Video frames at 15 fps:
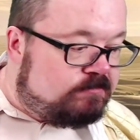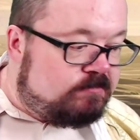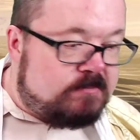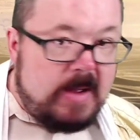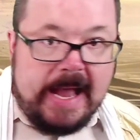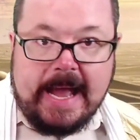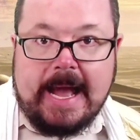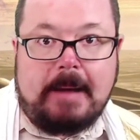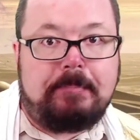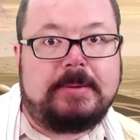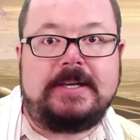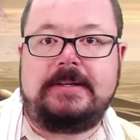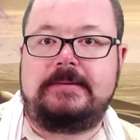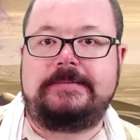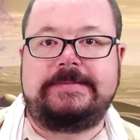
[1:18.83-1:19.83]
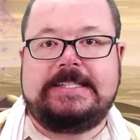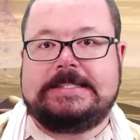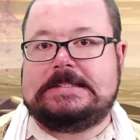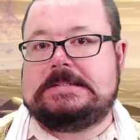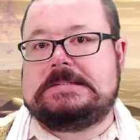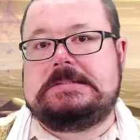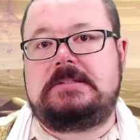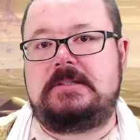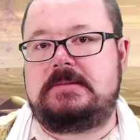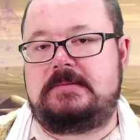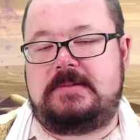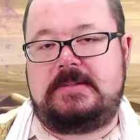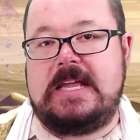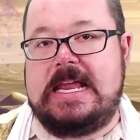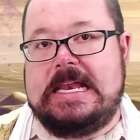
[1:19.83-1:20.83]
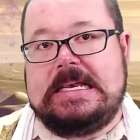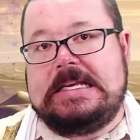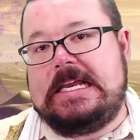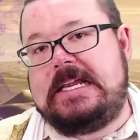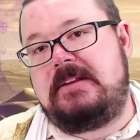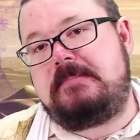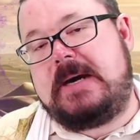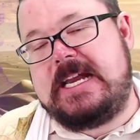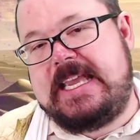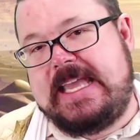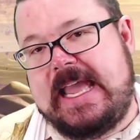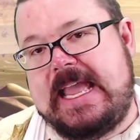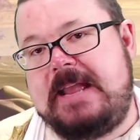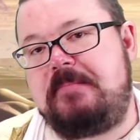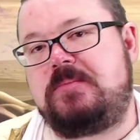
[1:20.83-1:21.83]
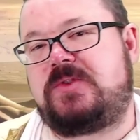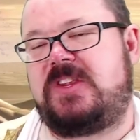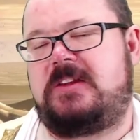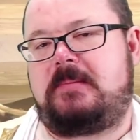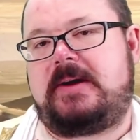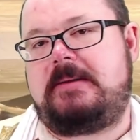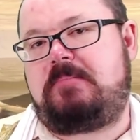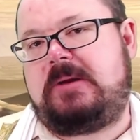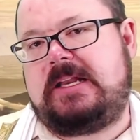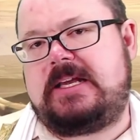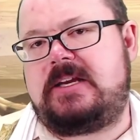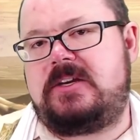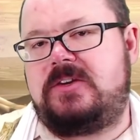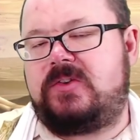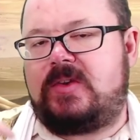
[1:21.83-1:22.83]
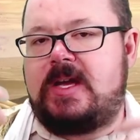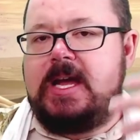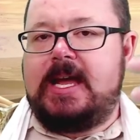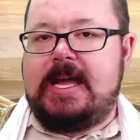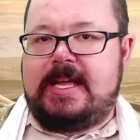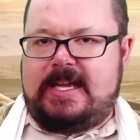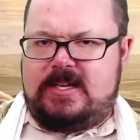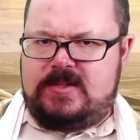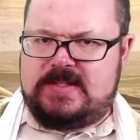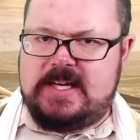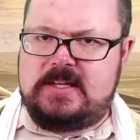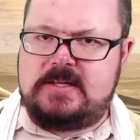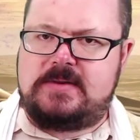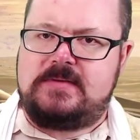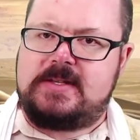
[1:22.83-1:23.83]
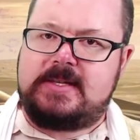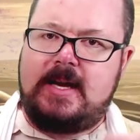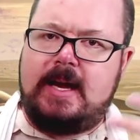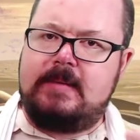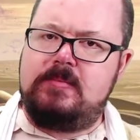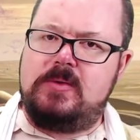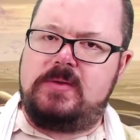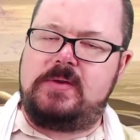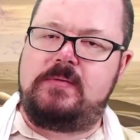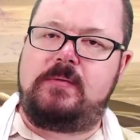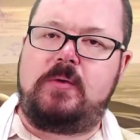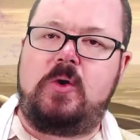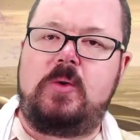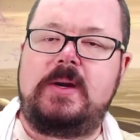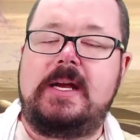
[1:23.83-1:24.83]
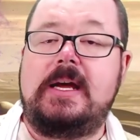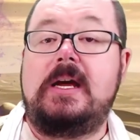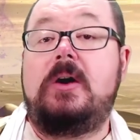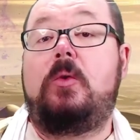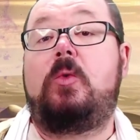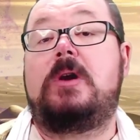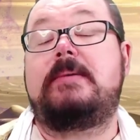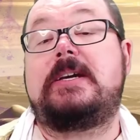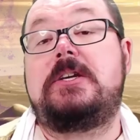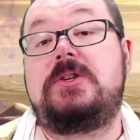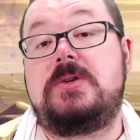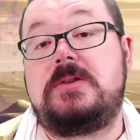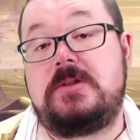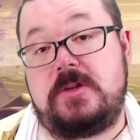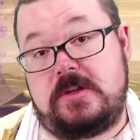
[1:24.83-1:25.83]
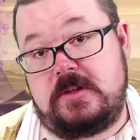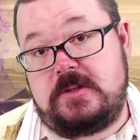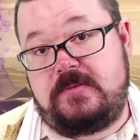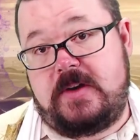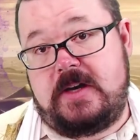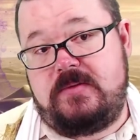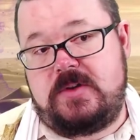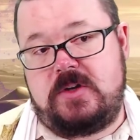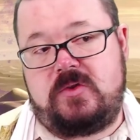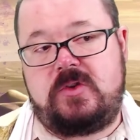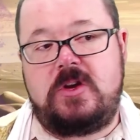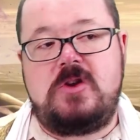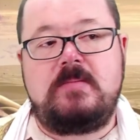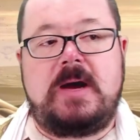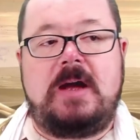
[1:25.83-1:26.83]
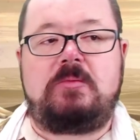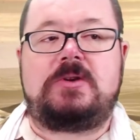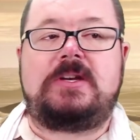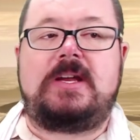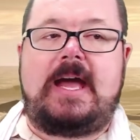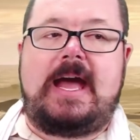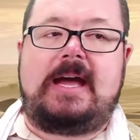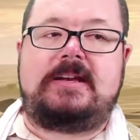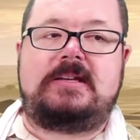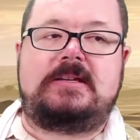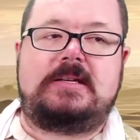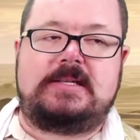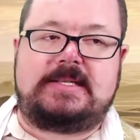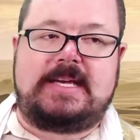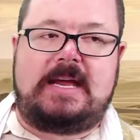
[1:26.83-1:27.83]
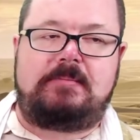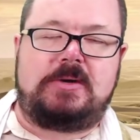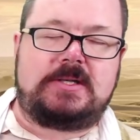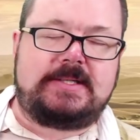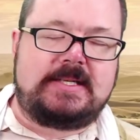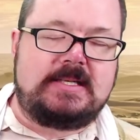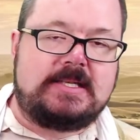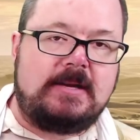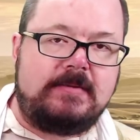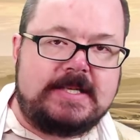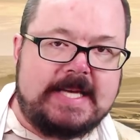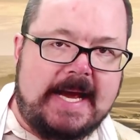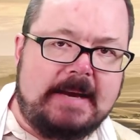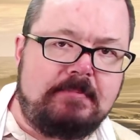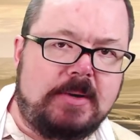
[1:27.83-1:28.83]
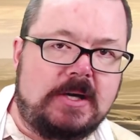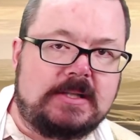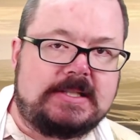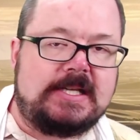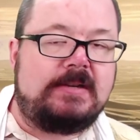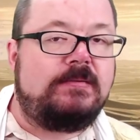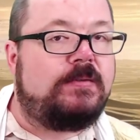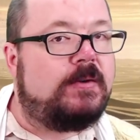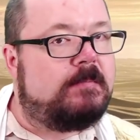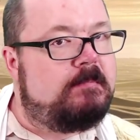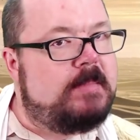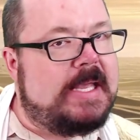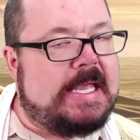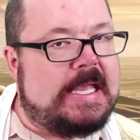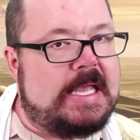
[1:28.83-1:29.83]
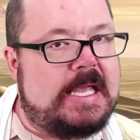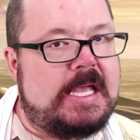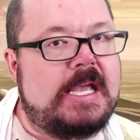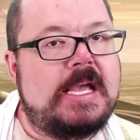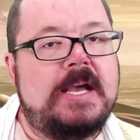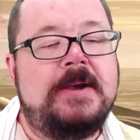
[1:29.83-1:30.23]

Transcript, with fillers: happen in in in my game so that my players get a sense of time moving forward. What am I going to do during those five years? So you might want to add in sandboxing. So sandboxing for me